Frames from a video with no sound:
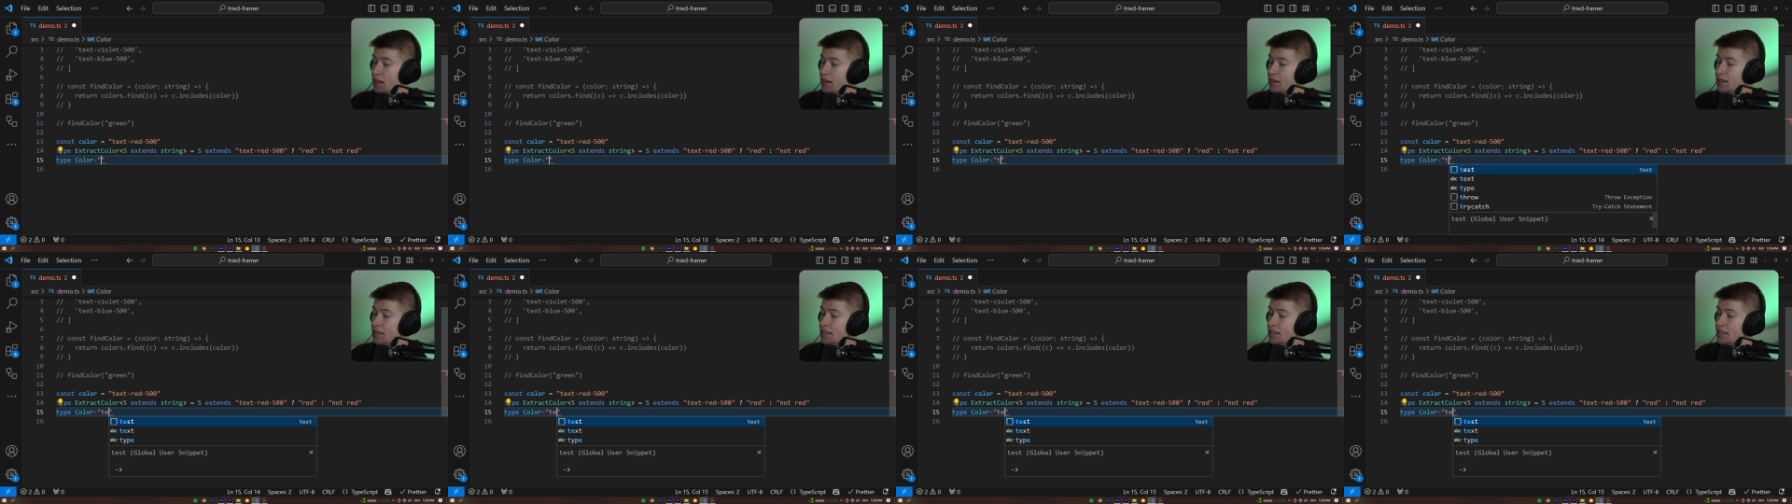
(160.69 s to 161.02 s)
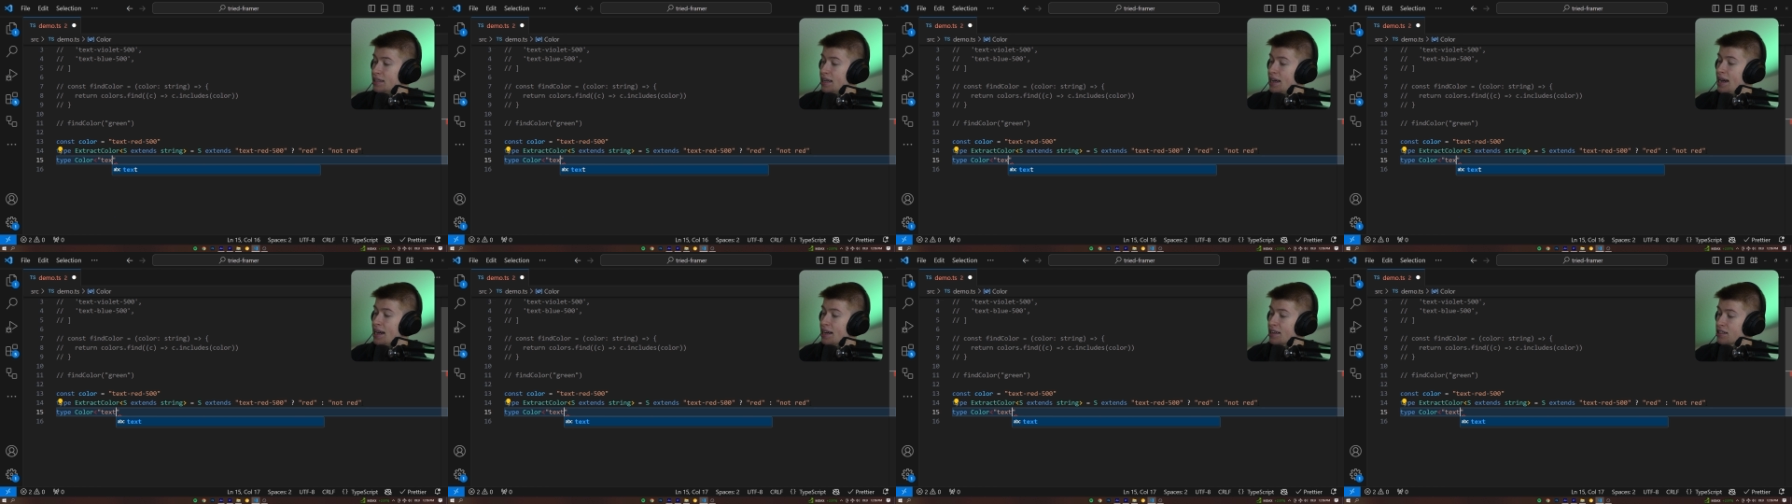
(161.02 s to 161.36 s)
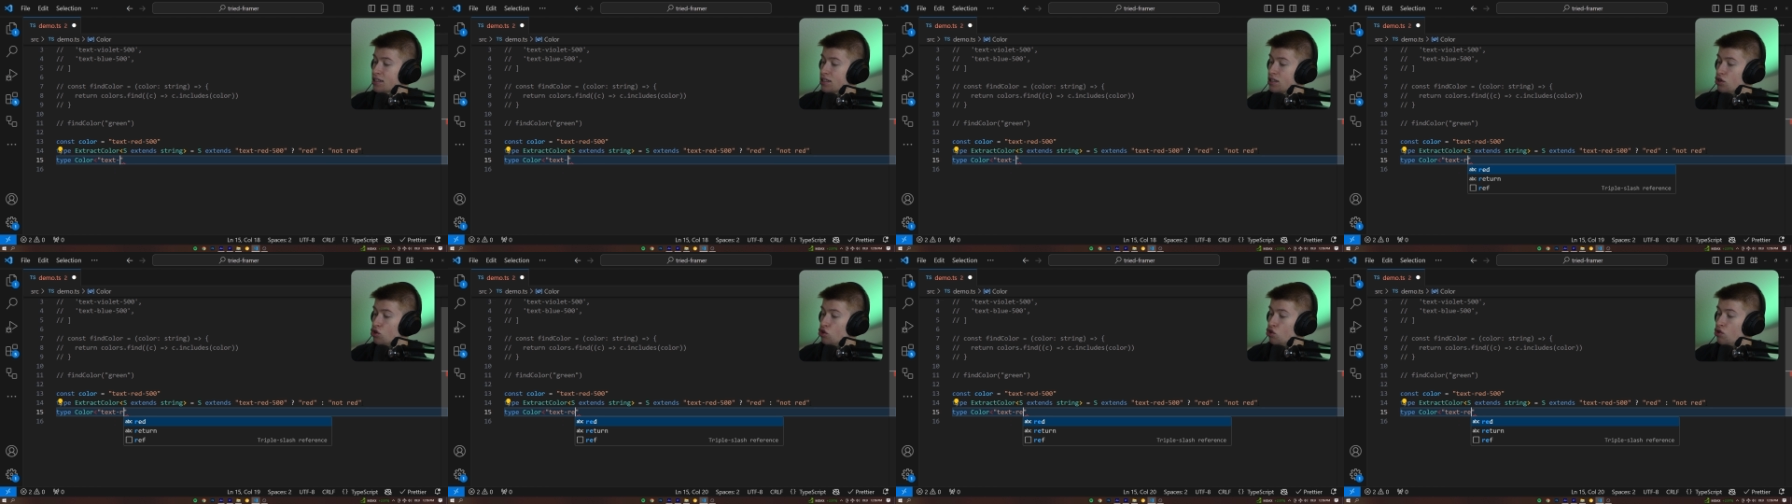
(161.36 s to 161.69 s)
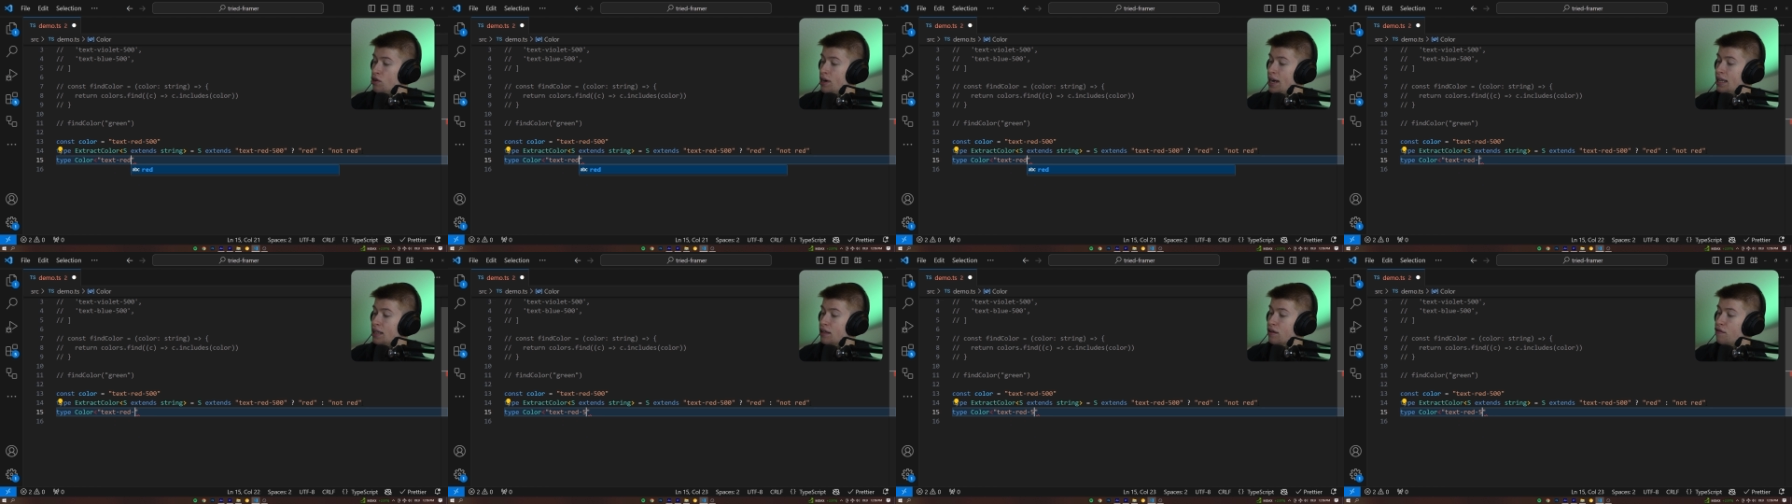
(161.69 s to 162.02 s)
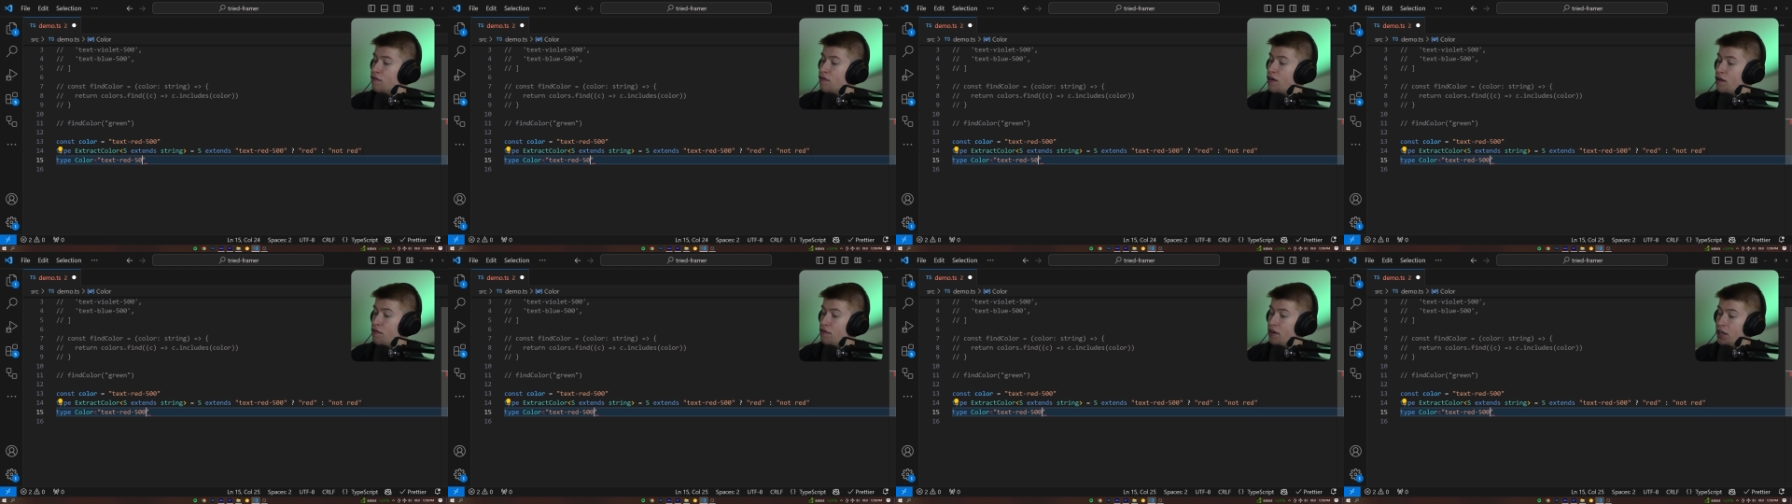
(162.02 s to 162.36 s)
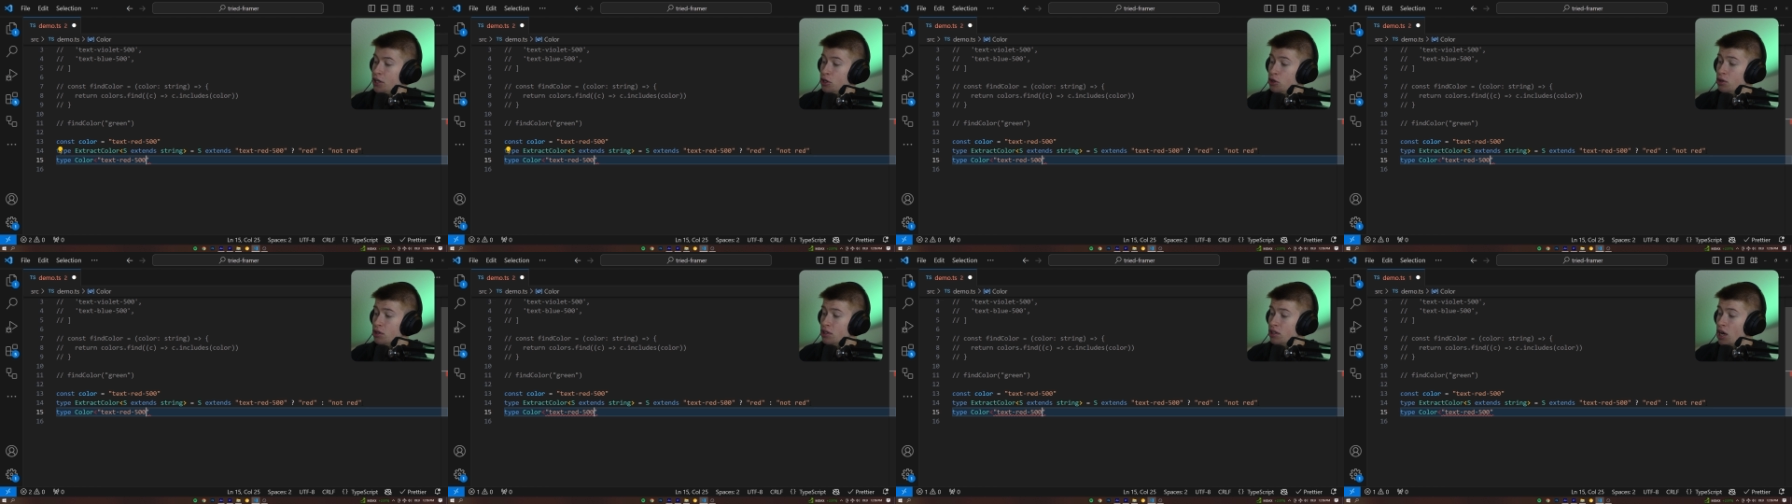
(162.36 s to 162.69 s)
the text red
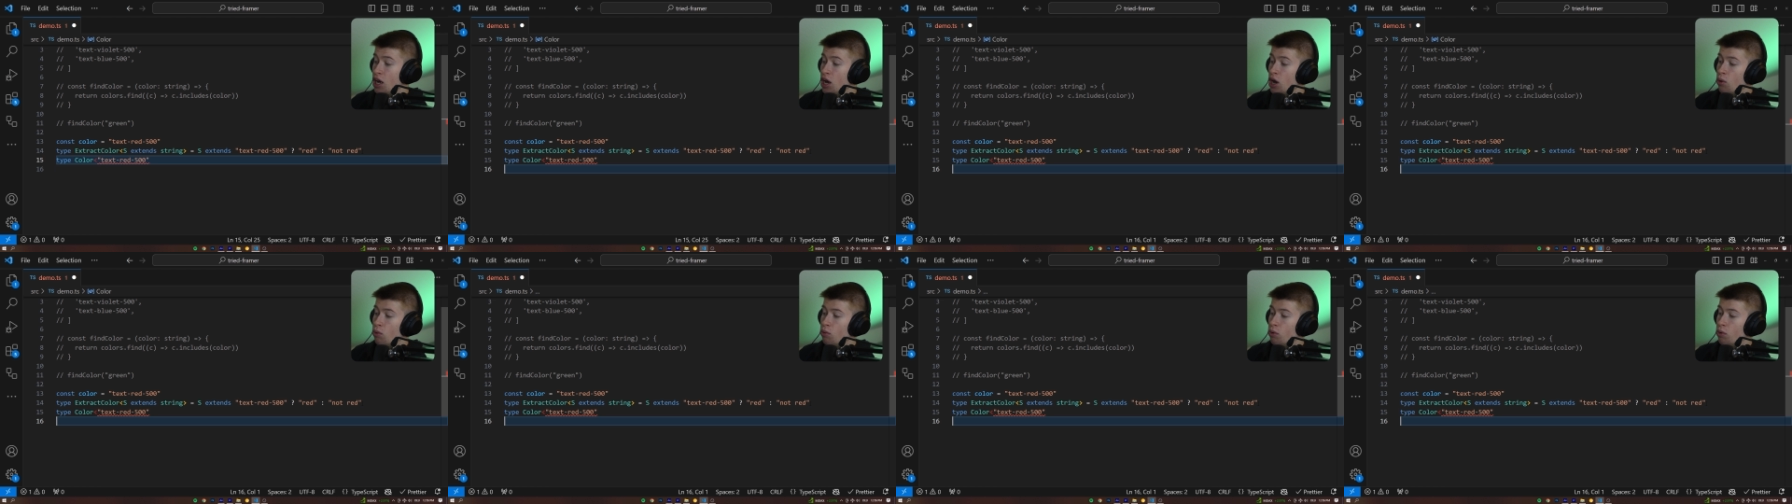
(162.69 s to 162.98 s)
500,